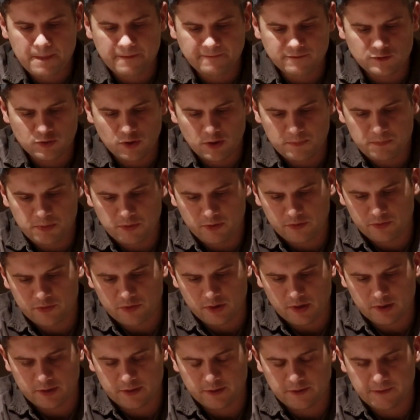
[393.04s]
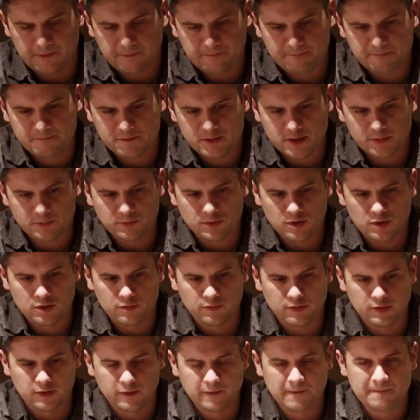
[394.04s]
So I pull the truck in, comes
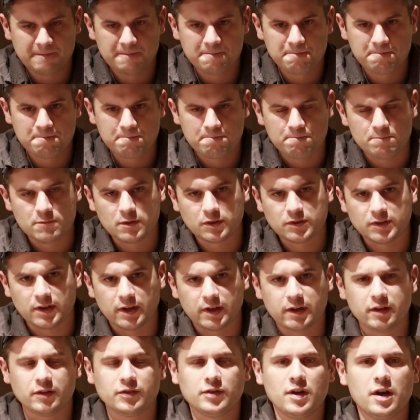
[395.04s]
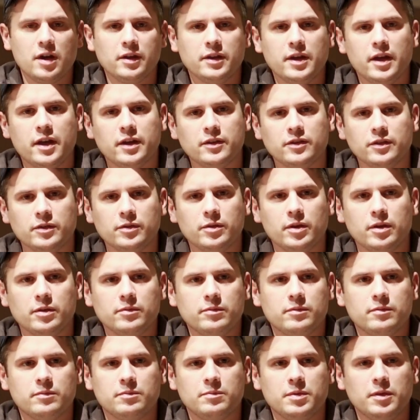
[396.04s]
over, looks at it, he goes, oh yeah, dude,
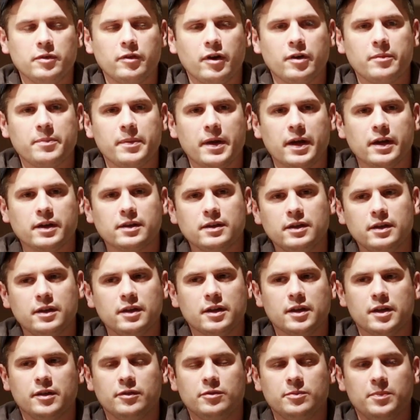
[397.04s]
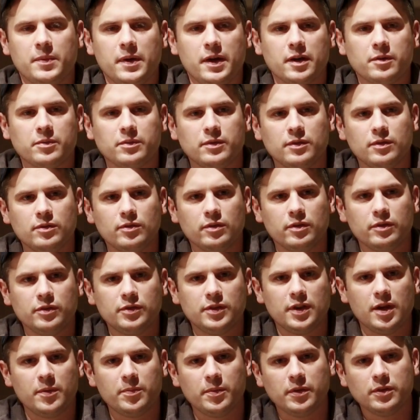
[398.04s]
I'll be right back. Comes back with his little
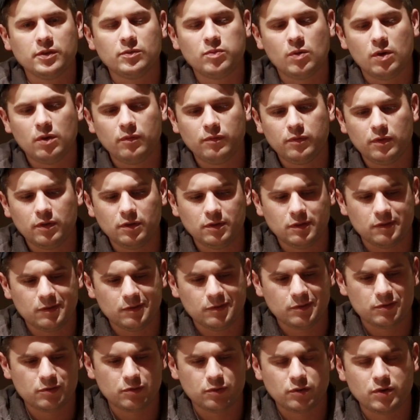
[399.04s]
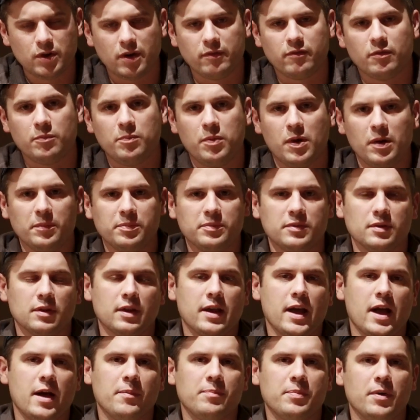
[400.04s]
snap-on 12-volt little screwdriver, pops the
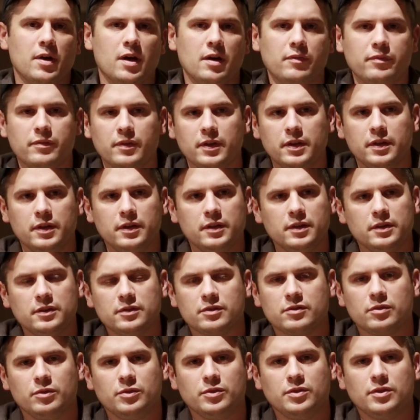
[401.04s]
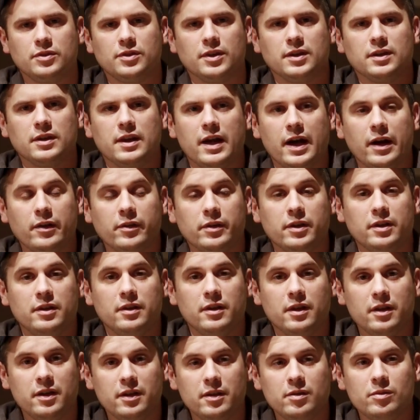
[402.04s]
cap off, screws the thing down,
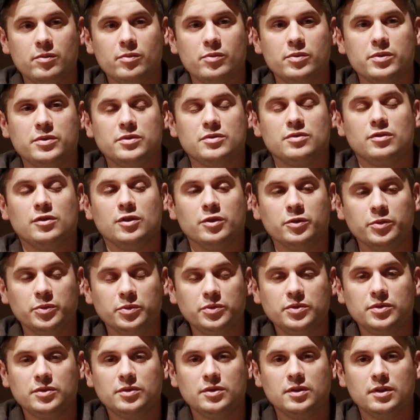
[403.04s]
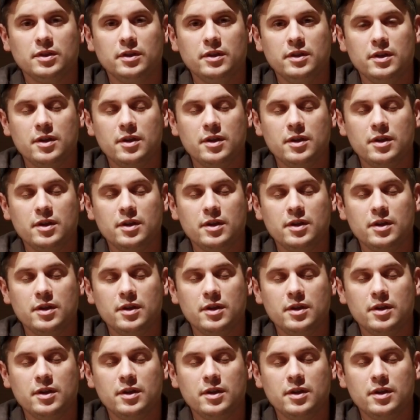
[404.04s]
and it was loose.